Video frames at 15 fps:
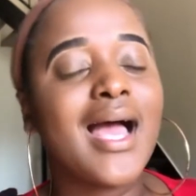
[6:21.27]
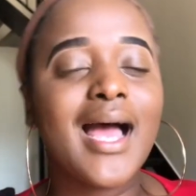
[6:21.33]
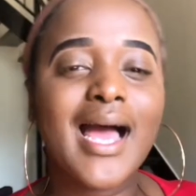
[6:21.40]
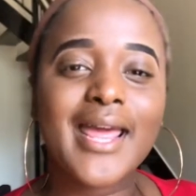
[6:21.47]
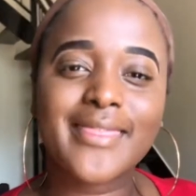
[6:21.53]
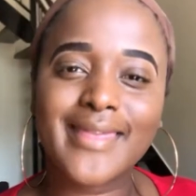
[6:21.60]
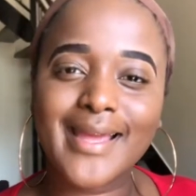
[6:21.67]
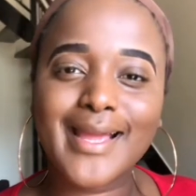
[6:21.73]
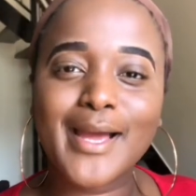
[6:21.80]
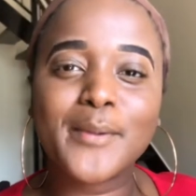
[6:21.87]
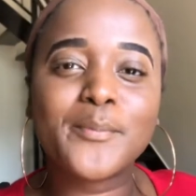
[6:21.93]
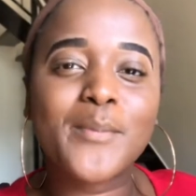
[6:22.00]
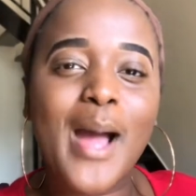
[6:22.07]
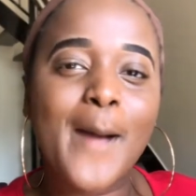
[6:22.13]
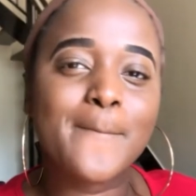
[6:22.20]
I think
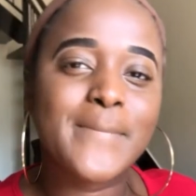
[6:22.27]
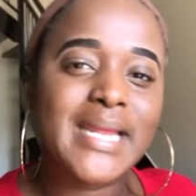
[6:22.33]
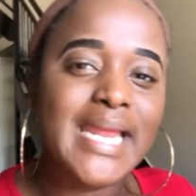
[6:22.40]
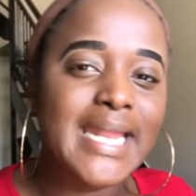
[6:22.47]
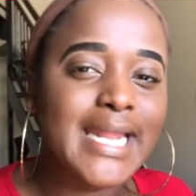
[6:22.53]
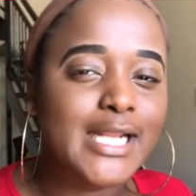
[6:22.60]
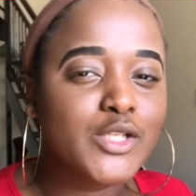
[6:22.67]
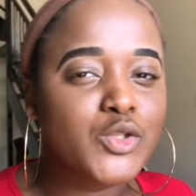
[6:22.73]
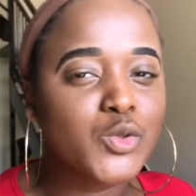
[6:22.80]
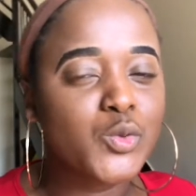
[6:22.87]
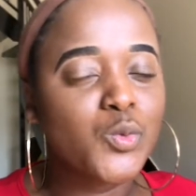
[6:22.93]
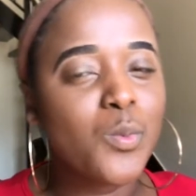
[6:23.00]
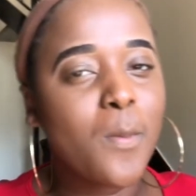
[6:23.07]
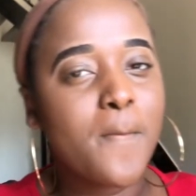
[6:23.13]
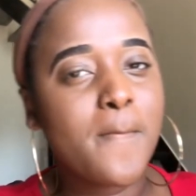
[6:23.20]
I'm beginning to
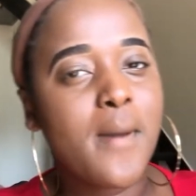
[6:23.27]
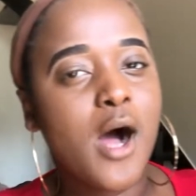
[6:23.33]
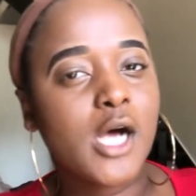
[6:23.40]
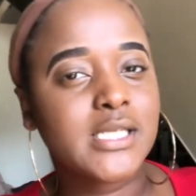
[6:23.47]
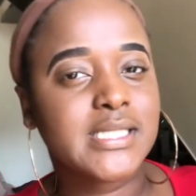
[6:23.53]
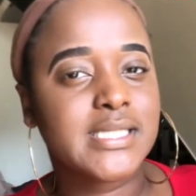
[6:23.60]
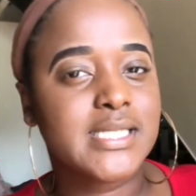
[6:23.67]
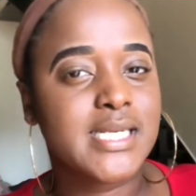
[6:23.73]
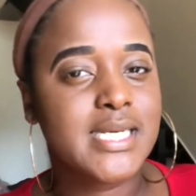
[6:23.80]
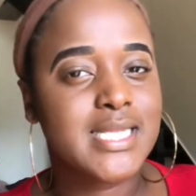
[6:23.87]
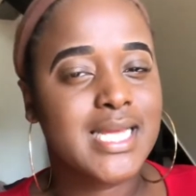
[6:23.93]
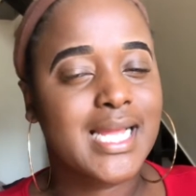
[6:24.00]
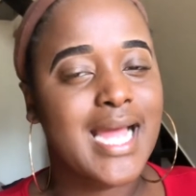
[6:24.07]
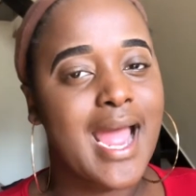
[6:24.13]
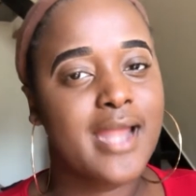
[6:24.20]
master
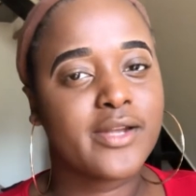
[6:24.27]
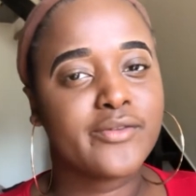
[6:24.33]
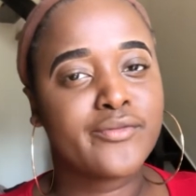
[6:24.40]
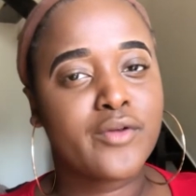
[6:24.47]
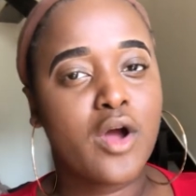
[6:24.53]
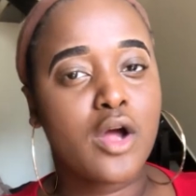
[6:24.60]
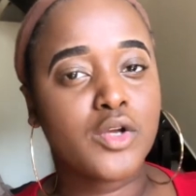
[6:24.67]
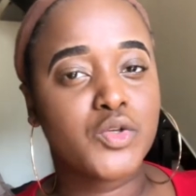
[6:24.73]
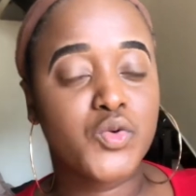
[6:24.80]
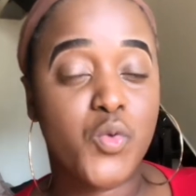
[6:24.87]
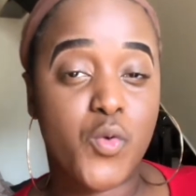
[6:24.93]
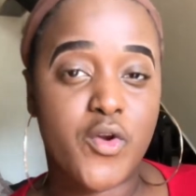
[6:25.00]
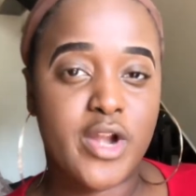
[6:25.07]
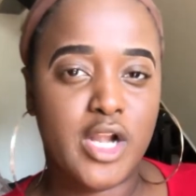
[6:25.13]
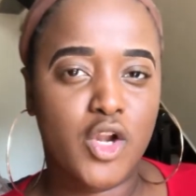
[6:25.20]
the kind of
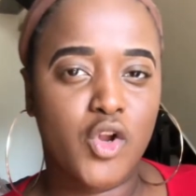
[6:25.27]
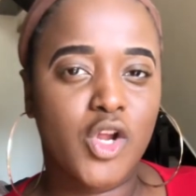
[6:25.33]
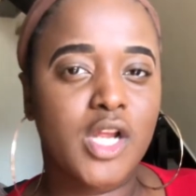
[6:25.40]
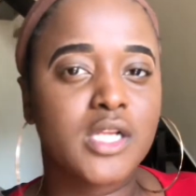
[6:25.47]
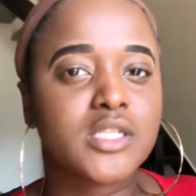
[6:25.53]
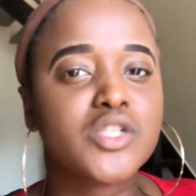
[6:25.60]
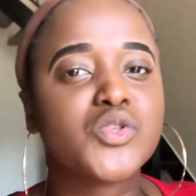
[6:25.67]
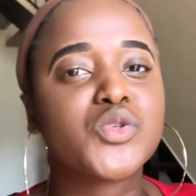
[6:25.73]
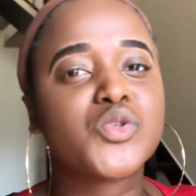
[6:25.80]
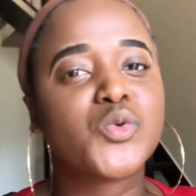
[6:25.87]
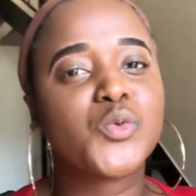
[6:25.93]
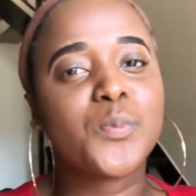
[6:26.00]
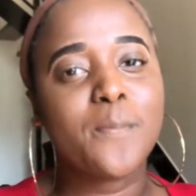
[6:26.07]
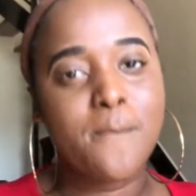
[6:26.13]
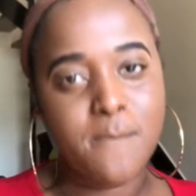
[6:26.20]
contouring look to
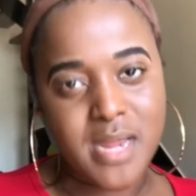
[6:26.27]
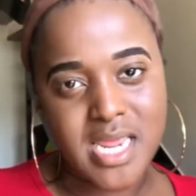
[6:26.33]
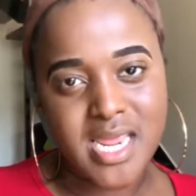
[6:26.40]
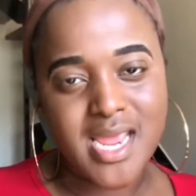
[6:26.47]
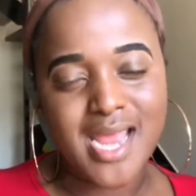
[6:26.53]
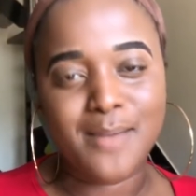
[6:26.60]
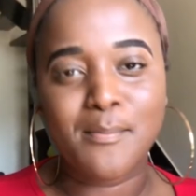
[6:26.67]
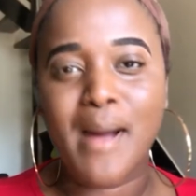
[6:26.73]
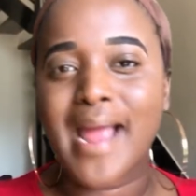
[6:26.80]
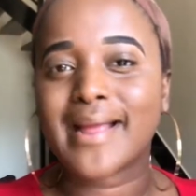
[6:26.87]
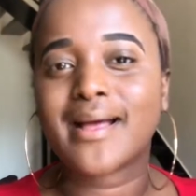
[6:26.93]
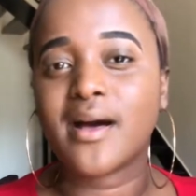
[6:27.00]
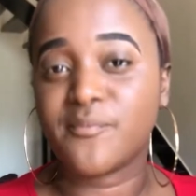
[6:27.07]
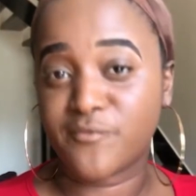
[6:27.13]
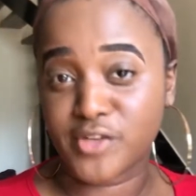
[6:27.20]
suit me and my
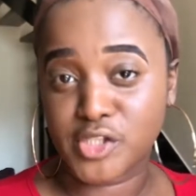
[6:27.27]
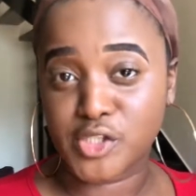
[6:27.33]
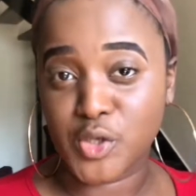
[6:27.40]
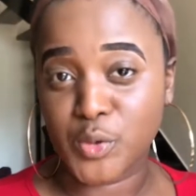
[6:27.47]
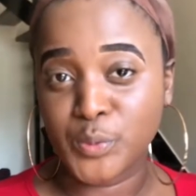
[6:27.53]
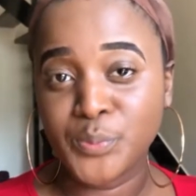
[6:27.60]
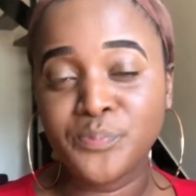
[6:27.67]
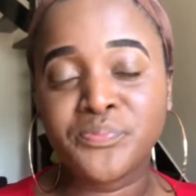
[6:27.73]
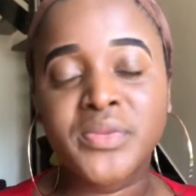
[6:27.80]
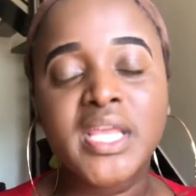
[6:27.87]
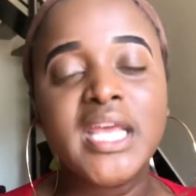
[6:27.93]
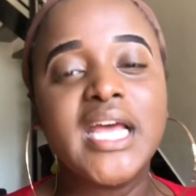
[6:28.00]
comfort zone.